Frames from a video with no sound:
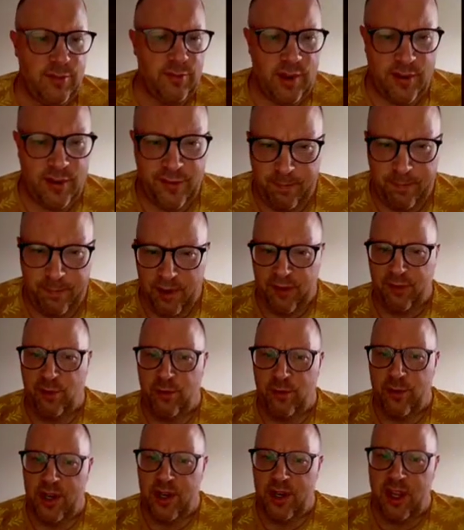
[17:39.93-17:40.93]
And then we have a
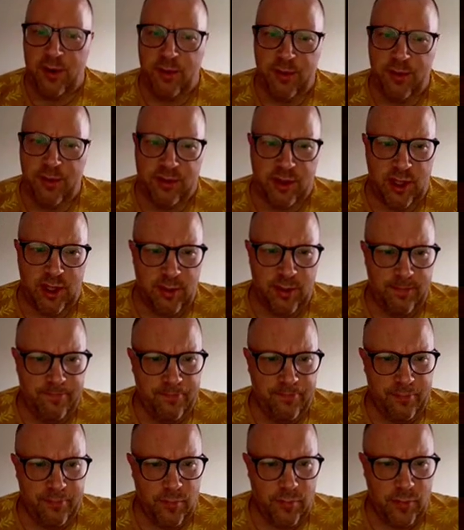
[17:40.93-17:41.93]
platform enablement
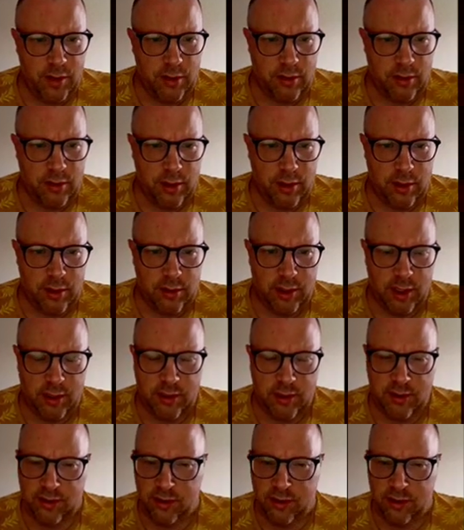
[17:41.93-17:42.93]
team, and
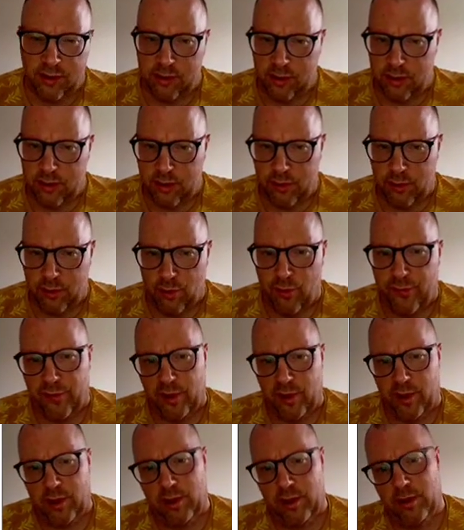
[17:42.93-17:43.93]
that is
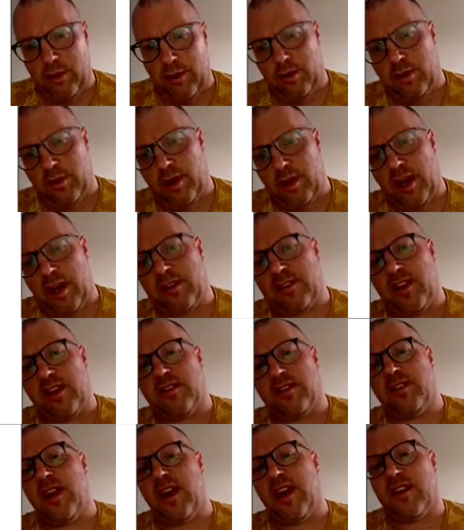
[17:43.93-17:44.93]
offering
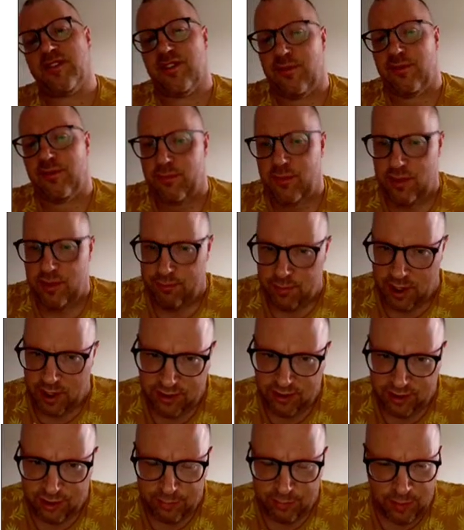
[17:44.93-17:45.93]
identity
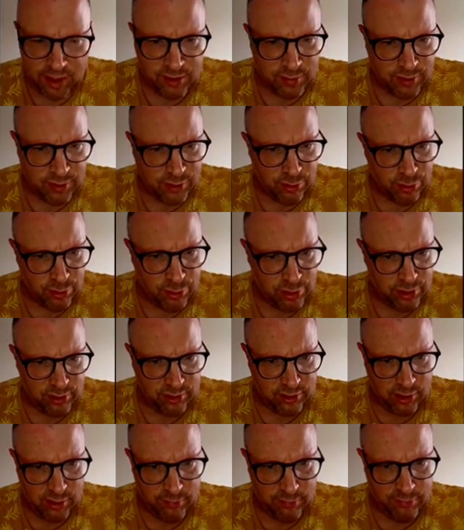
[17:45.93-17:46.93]
access management
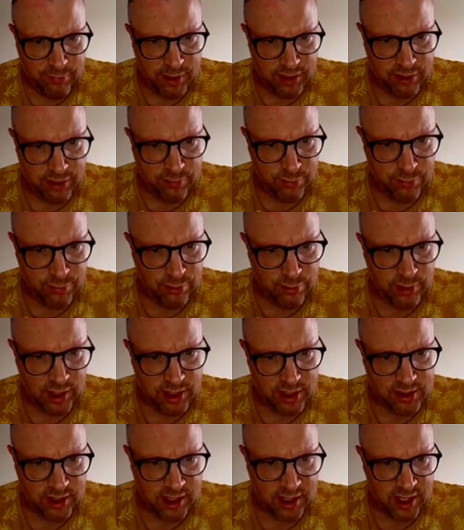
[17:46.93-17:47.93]
solutions based
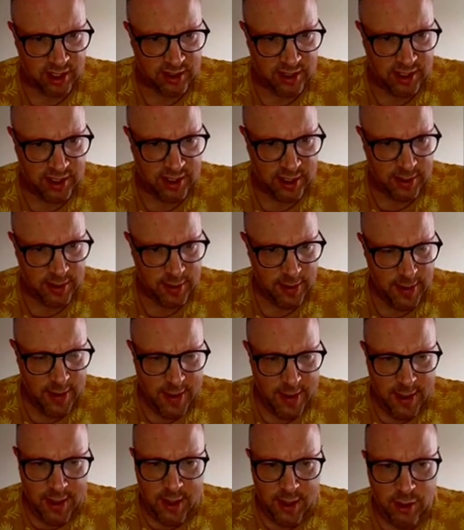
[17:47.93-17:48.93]
upon Azure AD,
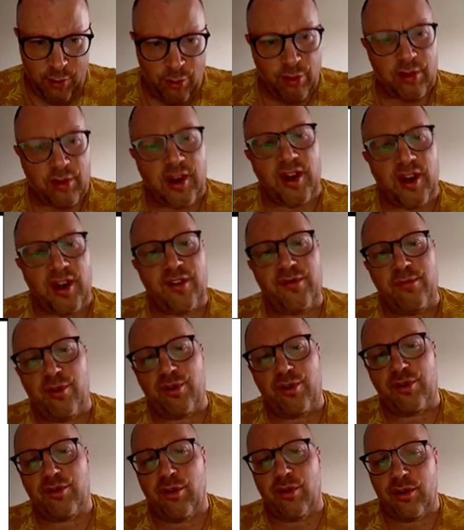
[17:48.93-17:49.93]
all kind
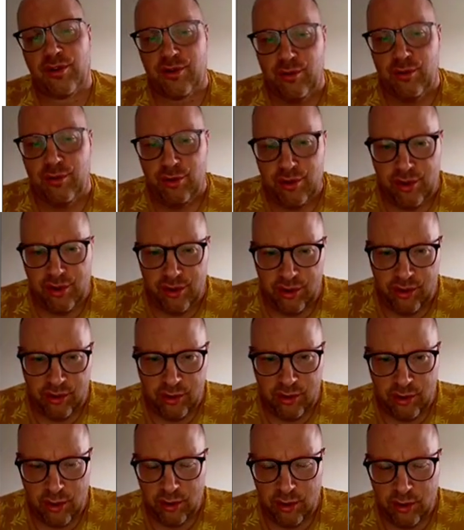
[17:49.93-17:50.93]
of monitoring
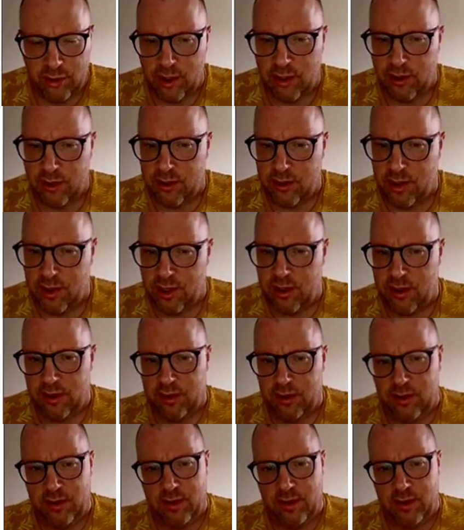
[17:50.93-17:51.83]
solutions. They